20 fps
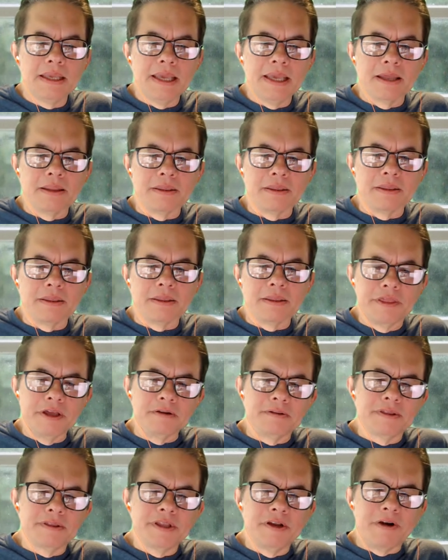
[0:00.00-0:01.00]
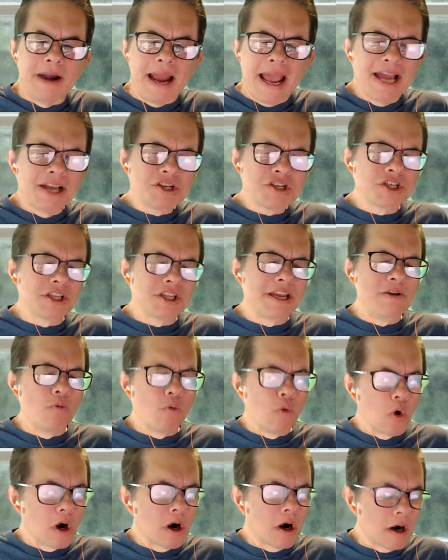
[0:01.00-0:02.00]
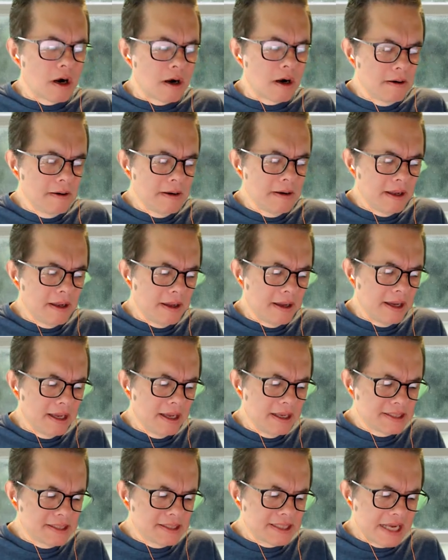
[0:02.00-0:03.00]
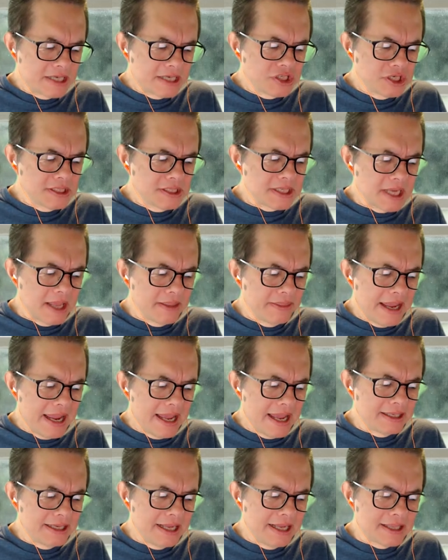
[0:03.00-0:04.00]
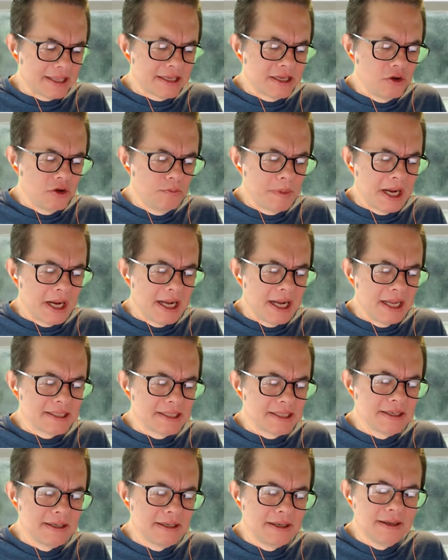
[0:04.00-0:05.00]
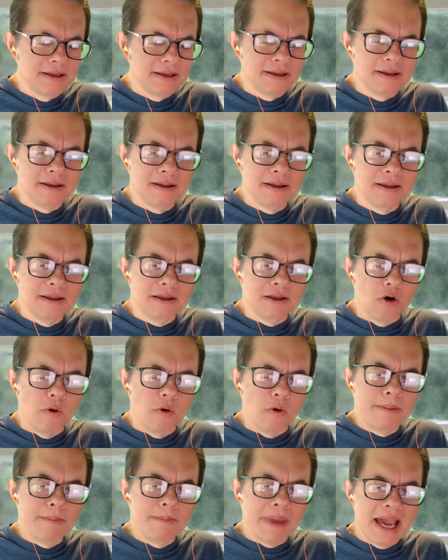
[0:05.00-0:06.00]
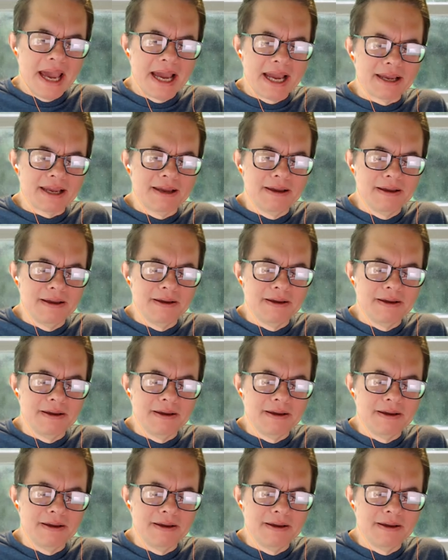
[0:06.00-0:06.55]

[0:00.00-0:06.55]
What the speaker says: Yeah, there actually were sessions on that at KubeCons going back